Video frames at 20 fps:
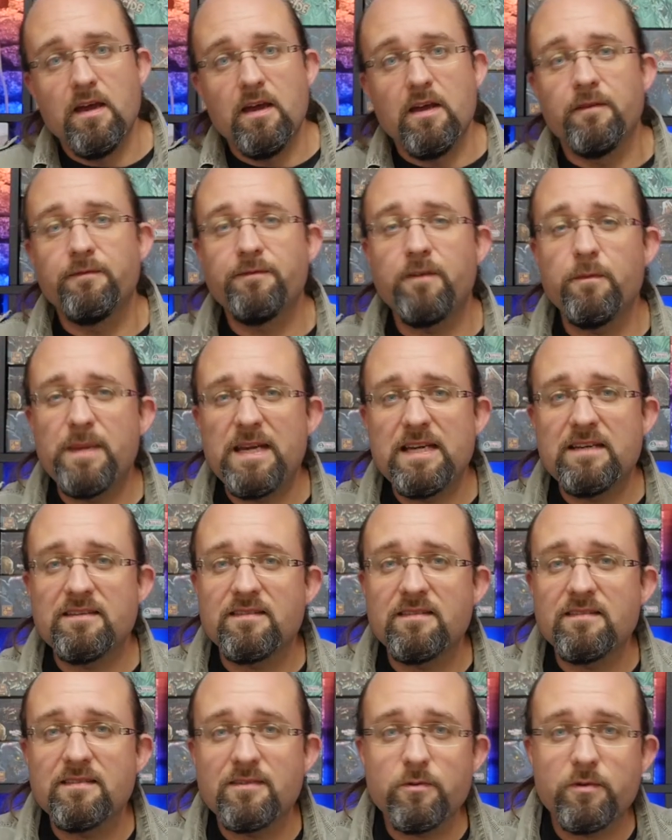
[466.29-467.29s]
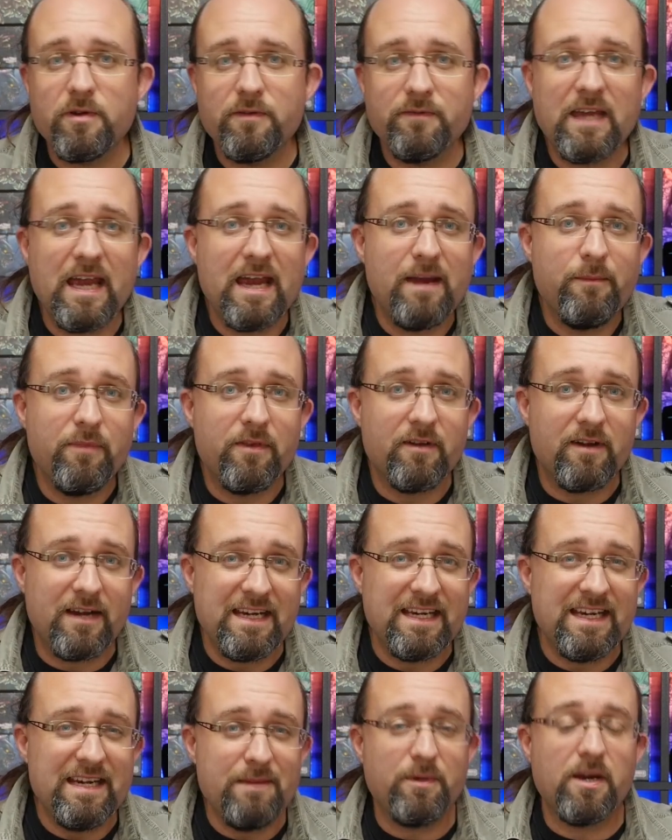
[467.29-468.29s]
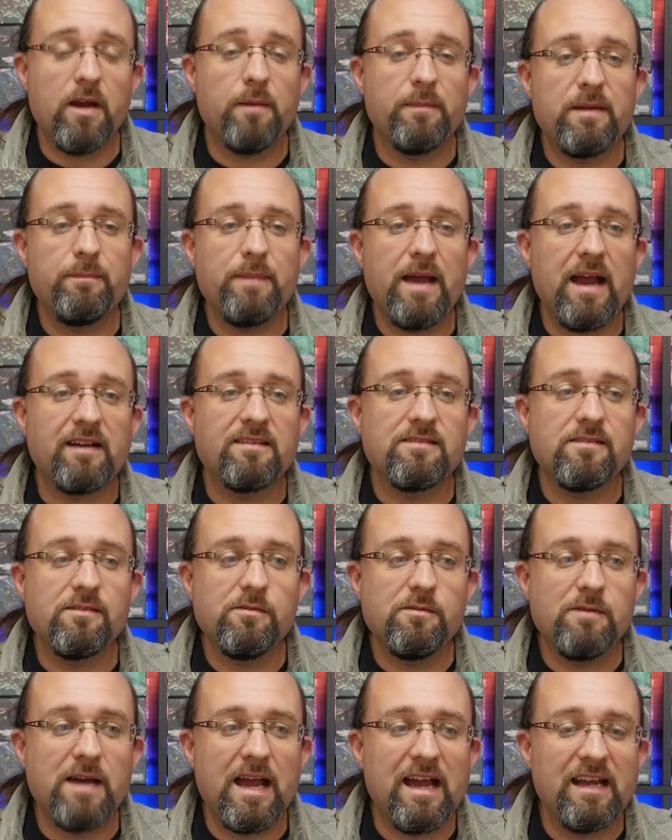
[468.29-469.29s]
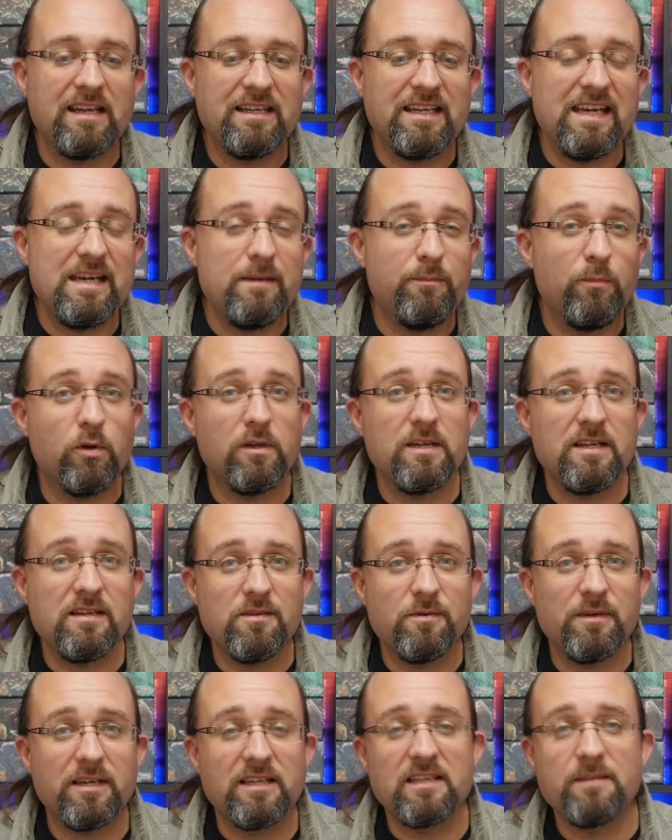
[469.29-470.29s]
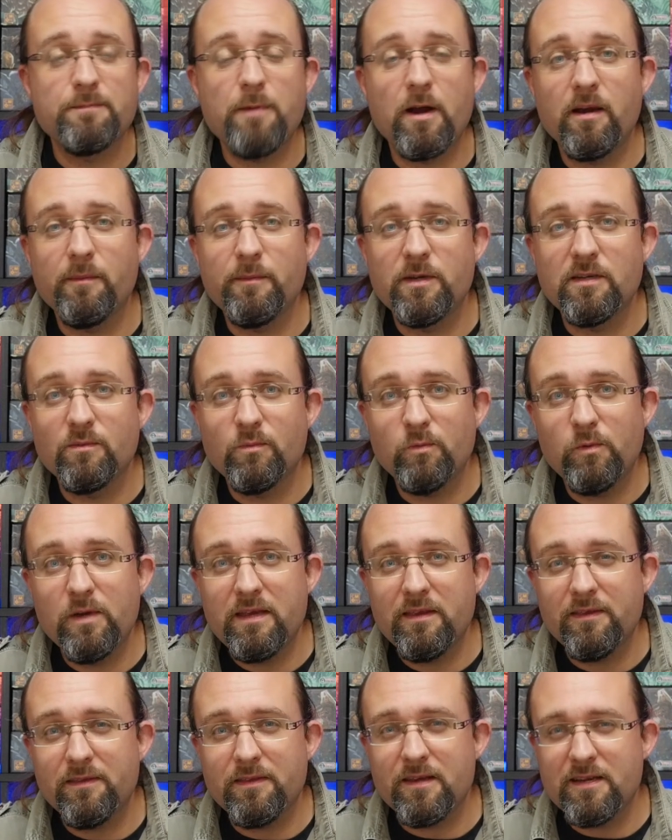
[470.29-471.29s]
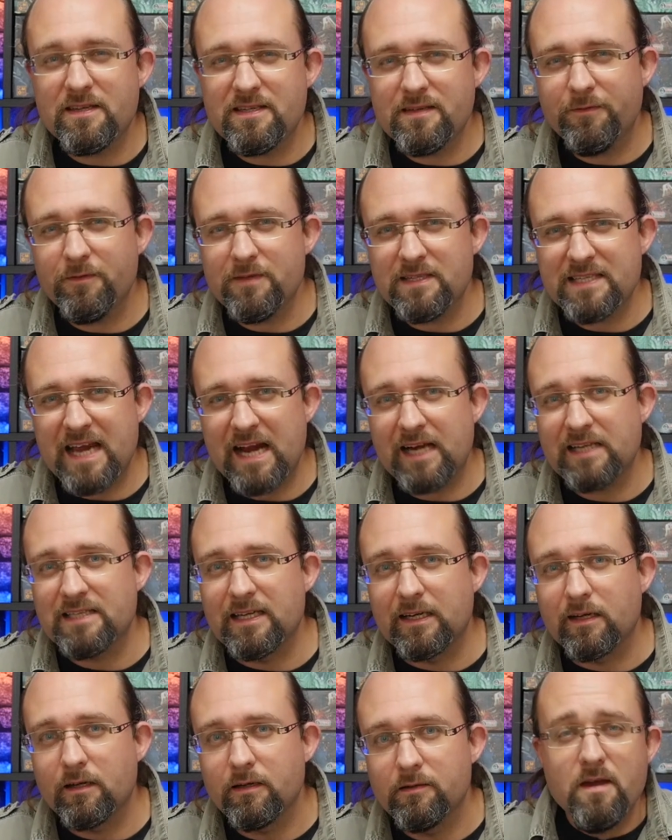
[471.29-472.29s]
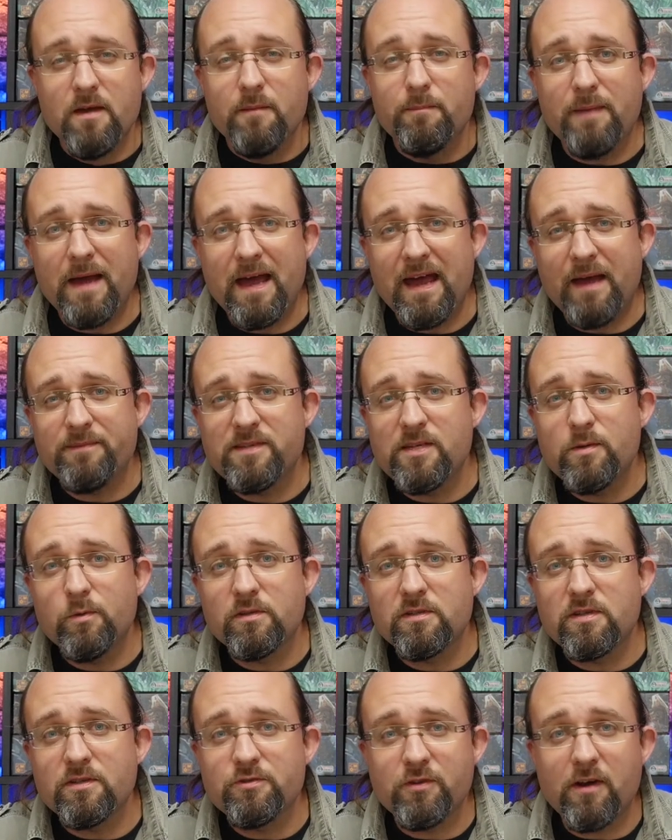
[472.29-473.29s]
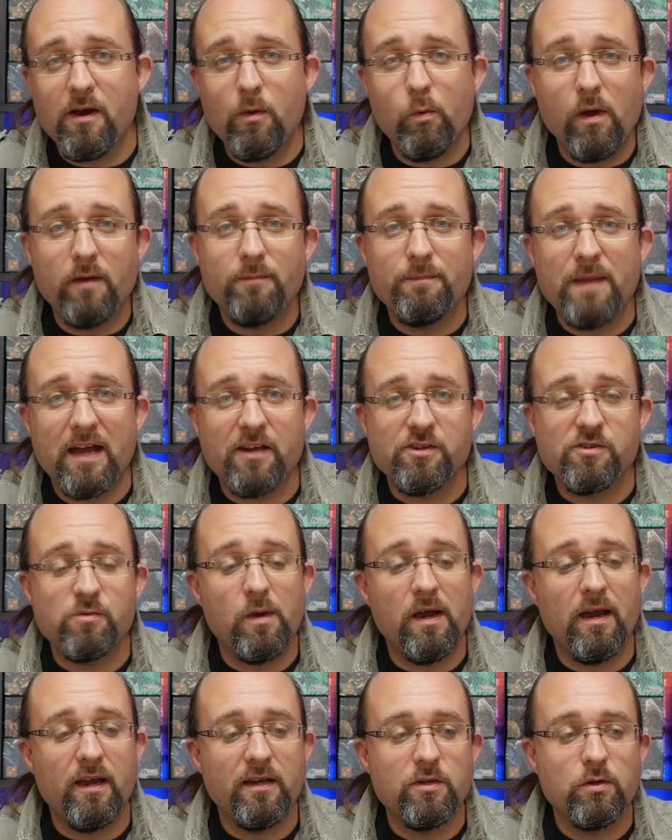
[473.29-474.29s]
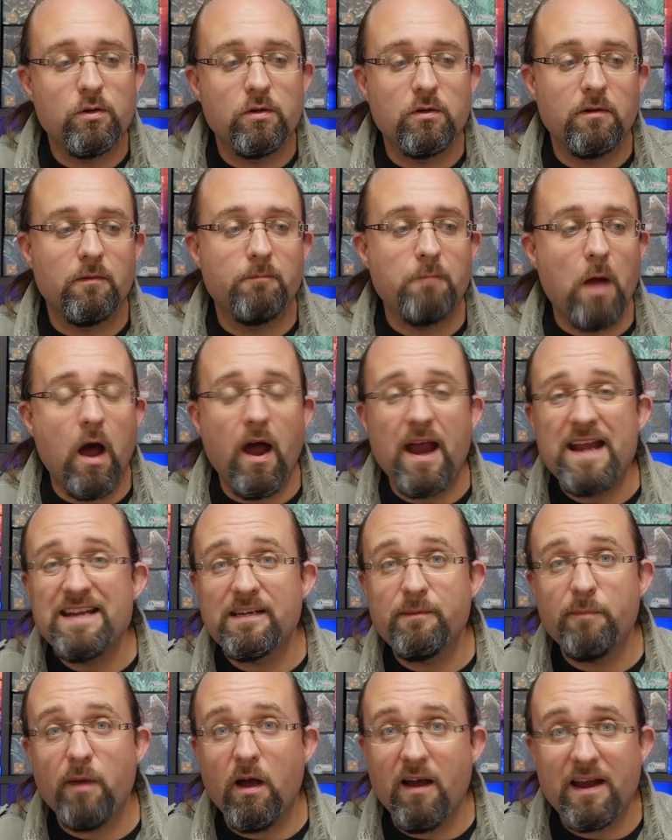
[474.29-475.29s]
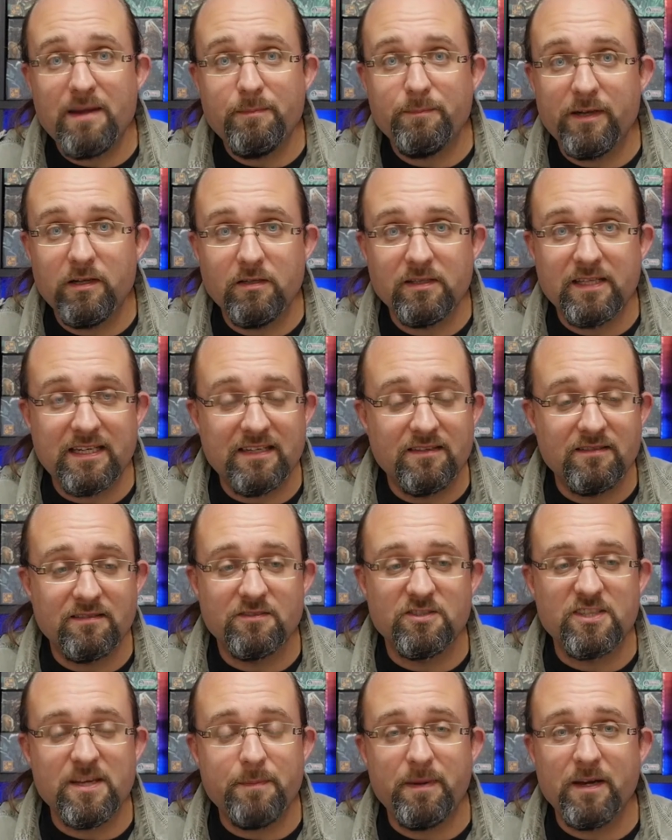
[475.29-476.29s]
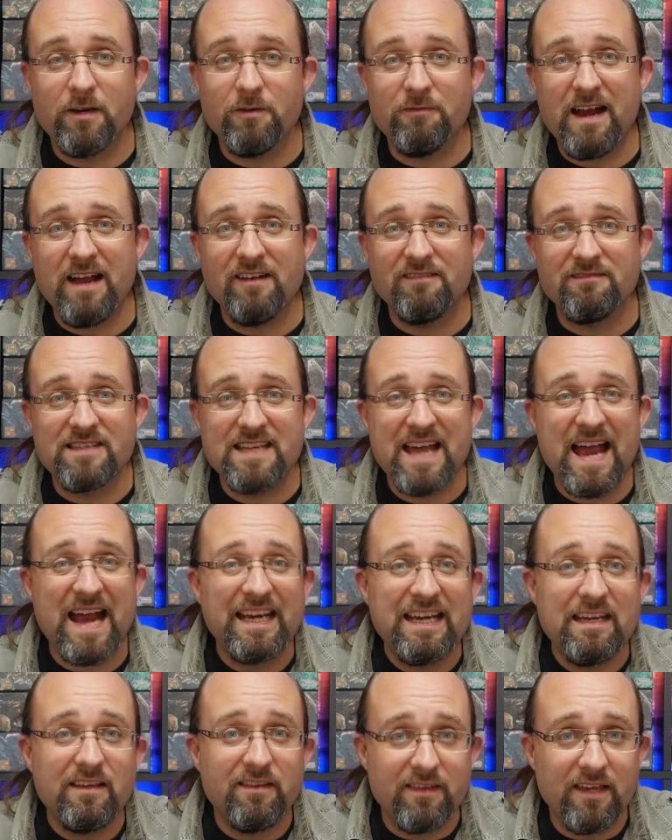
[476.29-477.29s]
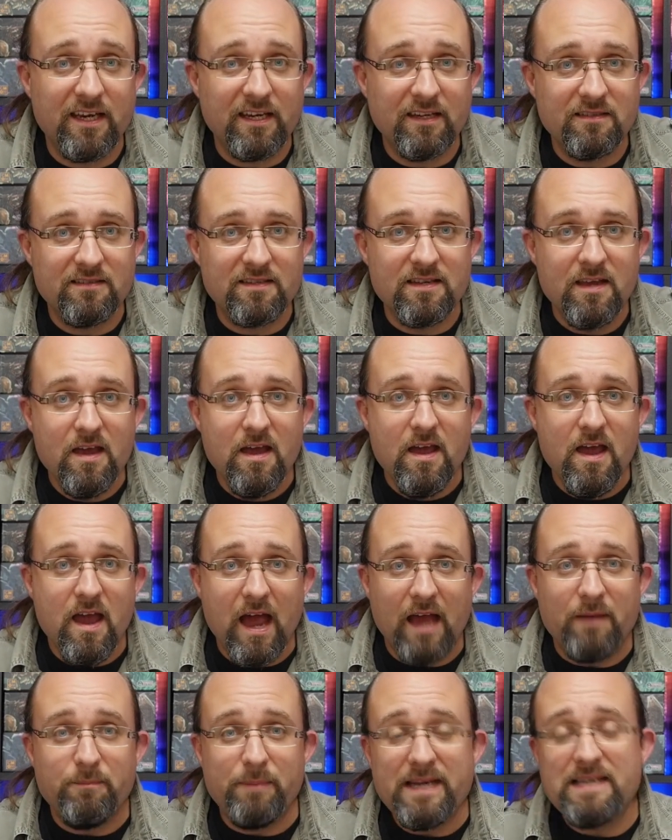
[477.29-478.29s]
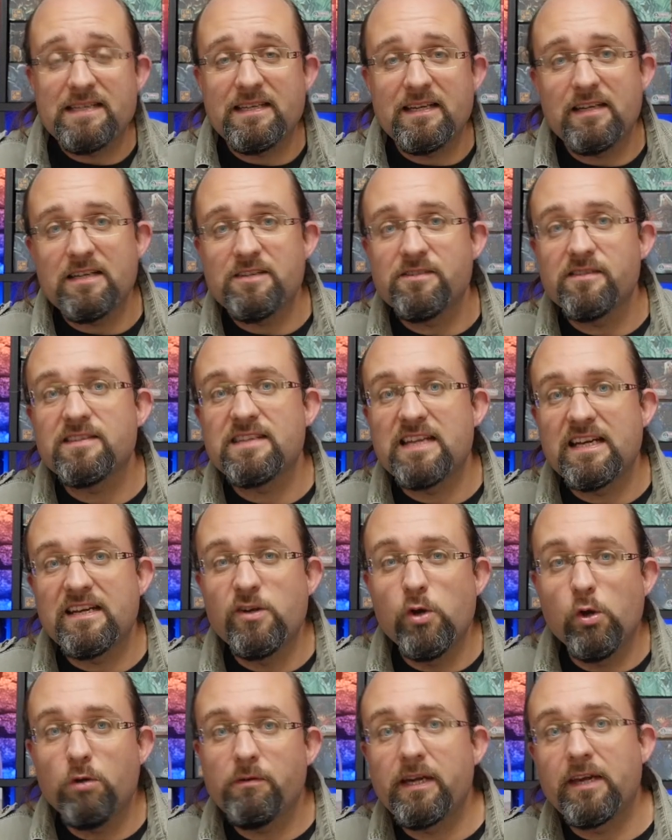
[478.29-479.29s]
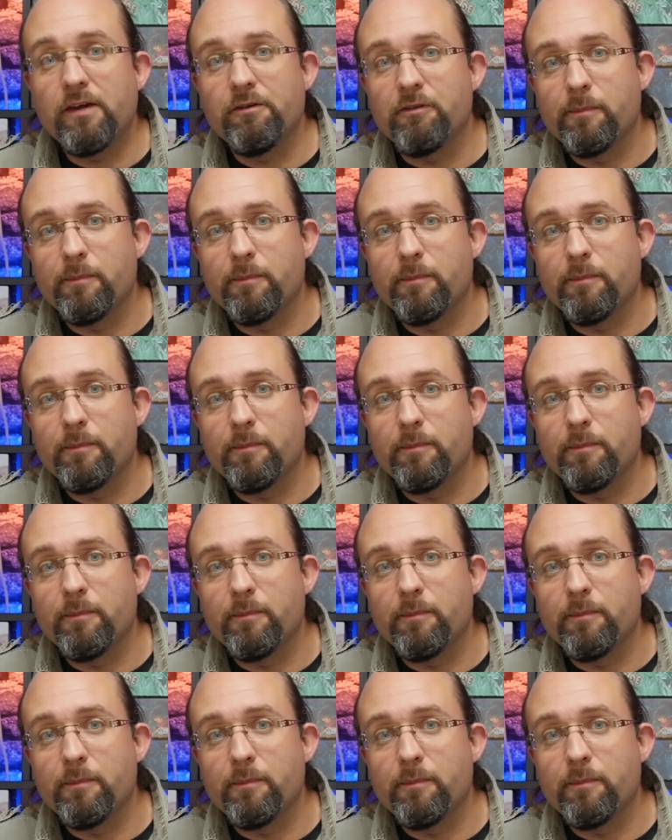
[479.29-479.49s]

For me, it's the sort of game that I keep coming back to and keep wanting to experiment with a different tactic. Perhaps you want to try one match where you're hiding behind buildings, zipping around, tagging things, and basically just ignoring your